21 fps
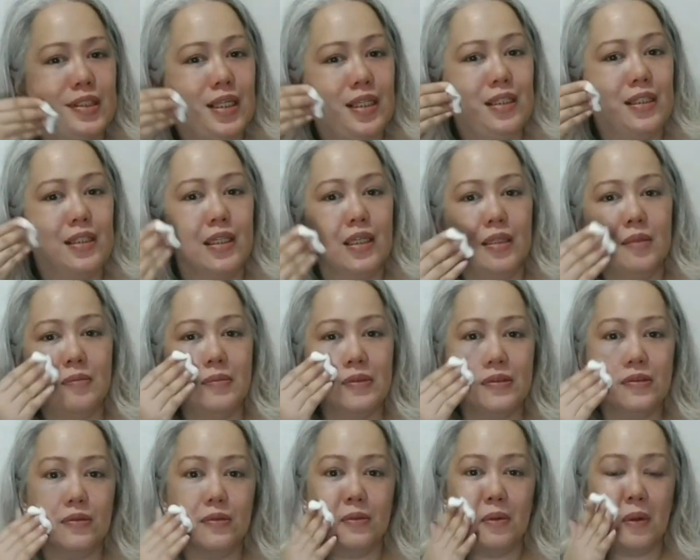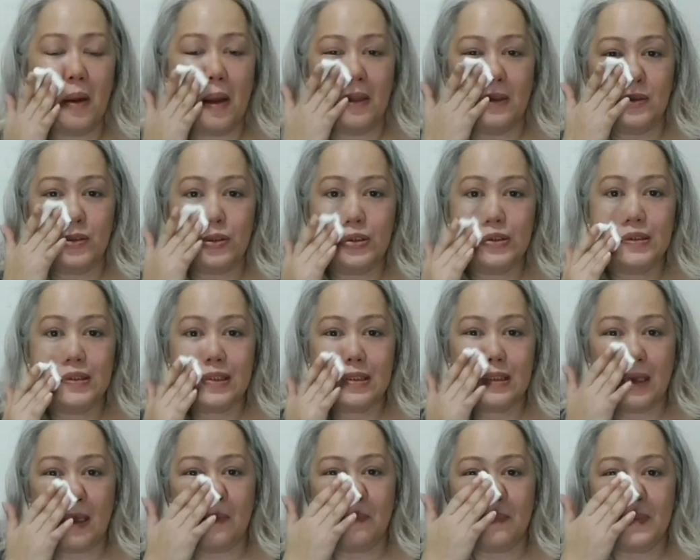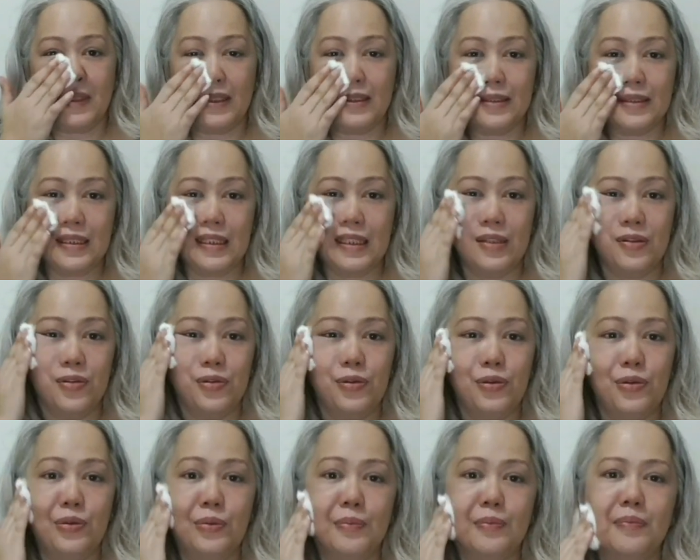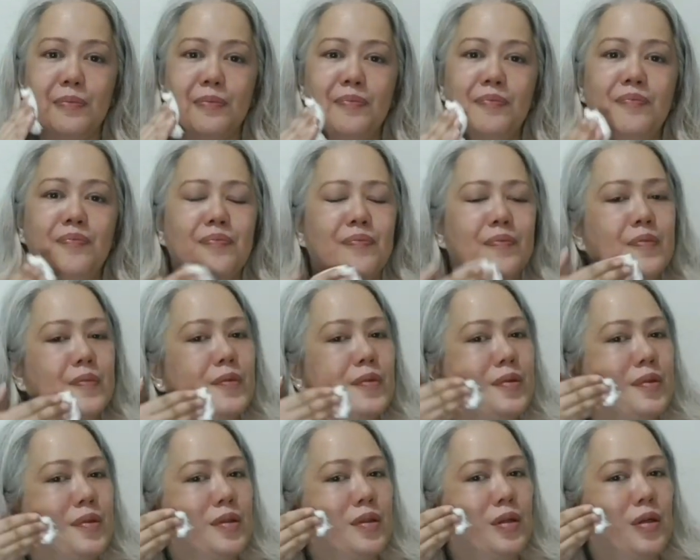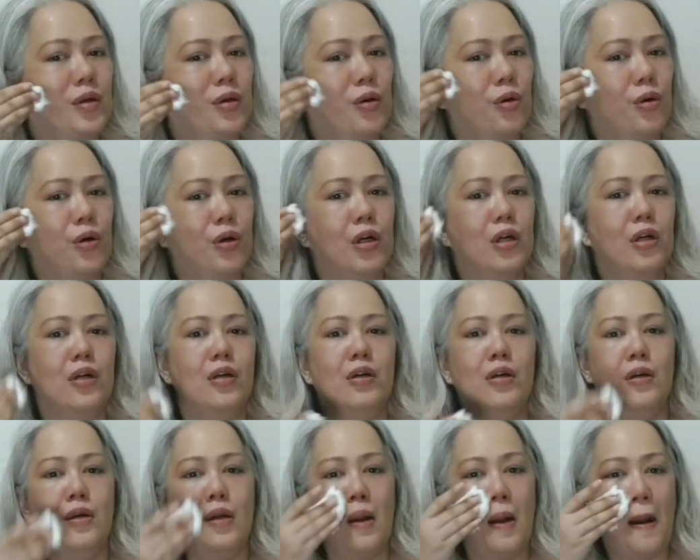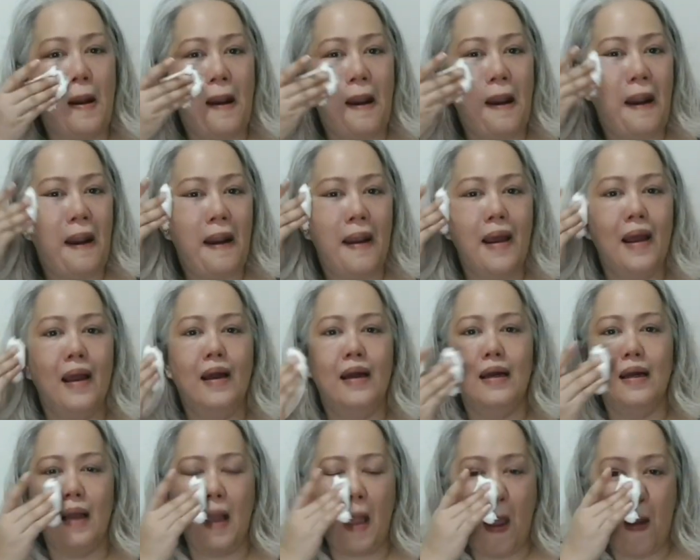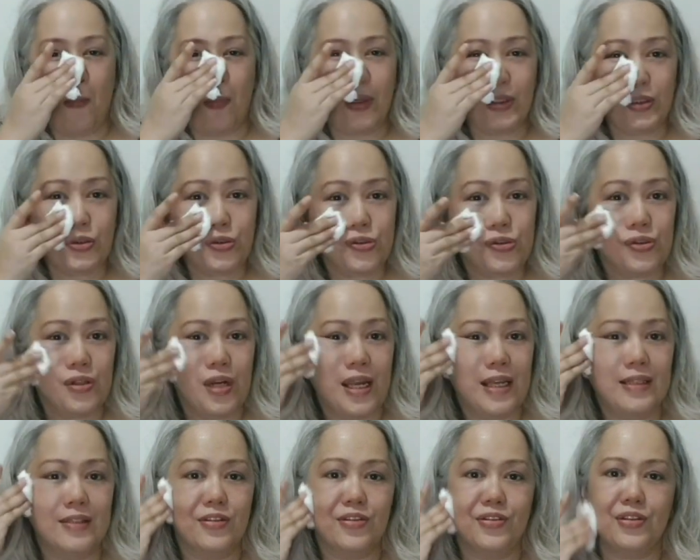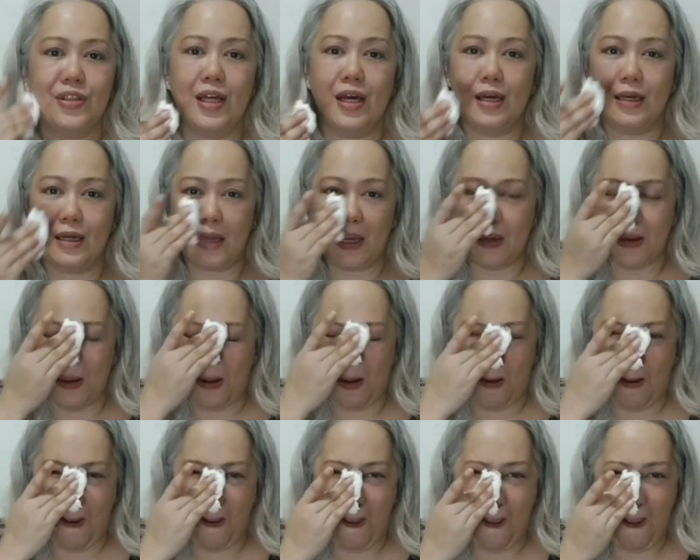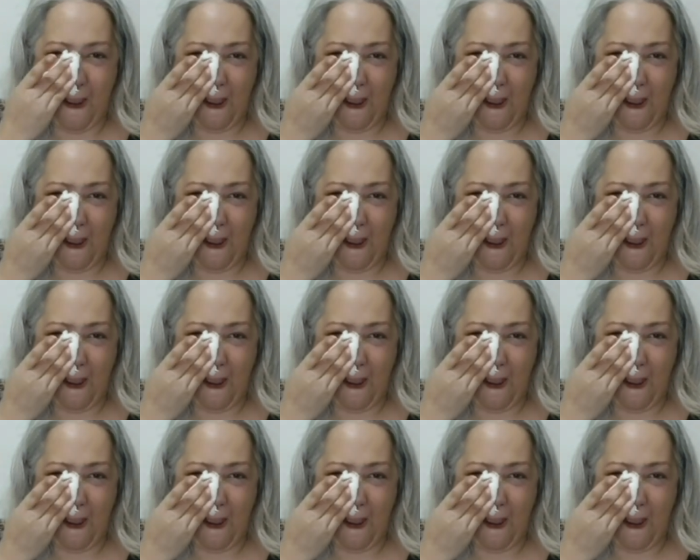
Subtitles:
dun sa lalagay mong third step na serum or moisturizer na agad.